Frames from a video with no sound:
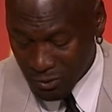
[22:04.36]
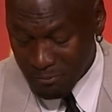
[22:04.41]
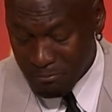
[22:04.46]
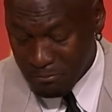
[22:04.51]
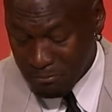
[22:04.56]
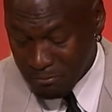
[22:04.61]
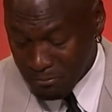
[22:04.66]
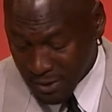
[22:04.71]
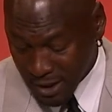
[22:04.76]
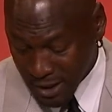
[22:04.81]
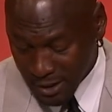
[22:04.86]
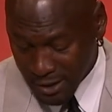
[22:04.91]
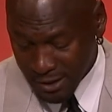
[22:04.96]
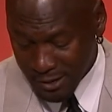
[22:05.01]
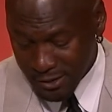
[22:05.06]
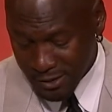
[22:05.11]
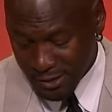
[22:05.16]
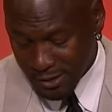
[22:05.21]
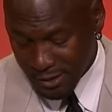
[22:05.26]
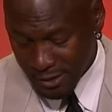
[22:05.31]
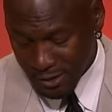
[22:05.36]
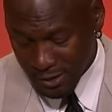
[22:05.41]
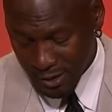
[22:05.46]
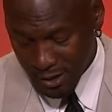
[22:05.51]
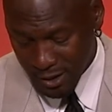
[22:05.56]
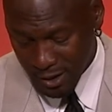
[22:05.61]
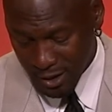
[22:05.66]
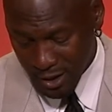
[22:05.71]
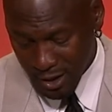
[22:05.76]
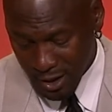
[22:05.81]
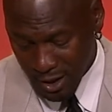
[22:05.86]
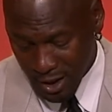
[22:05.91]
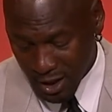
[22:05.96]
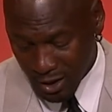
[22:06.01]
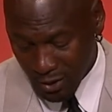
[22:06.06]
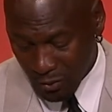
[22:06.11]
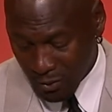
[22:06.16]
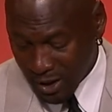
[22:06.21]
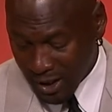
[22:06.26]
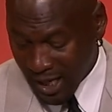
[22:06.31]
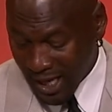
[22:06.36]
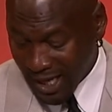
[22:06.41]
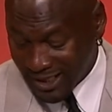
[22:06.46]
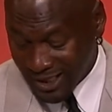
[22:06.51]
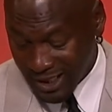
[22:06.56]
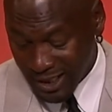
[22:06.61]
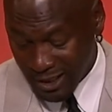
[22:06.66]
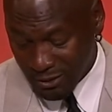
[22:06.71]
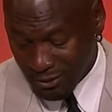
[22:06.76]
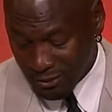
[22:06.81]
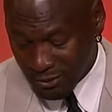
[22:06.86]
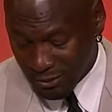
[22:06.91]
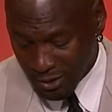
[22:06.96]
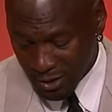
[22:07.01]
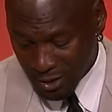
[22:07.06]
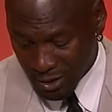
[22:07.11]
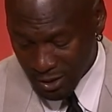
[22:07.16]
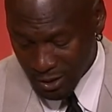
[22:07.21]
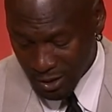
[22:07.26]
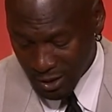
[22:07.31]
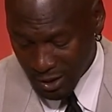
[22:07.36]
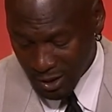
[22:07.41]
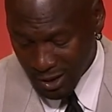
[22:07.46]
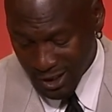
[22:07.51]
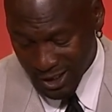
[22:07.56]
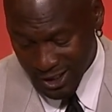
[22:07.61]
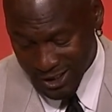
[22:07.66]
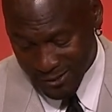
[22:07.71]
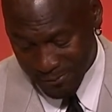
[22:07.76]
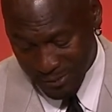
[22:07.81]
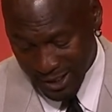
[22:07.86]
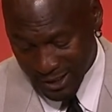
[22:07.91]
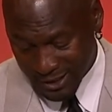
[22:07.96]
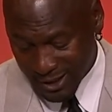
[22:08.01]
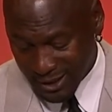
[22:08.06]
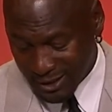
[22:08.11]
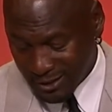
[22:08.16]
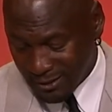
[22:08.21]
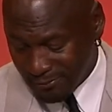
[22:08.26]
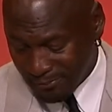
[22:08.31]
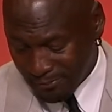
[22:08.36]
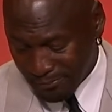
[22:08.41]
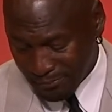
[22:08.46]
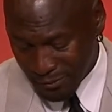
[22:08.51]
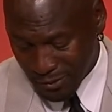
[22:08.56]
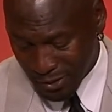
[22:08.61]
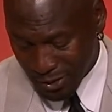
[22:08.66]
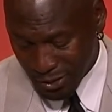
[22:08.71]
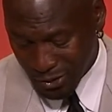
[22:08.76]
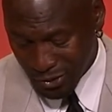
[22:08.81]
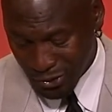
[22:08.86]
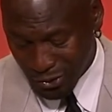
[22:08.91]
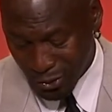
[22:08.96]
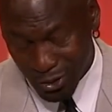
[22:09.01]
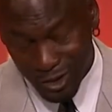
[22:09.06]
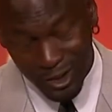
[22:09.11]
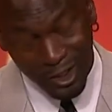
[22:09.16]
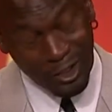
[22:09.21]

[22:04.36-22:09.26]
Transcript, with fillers: with millions in a way I neither expected nor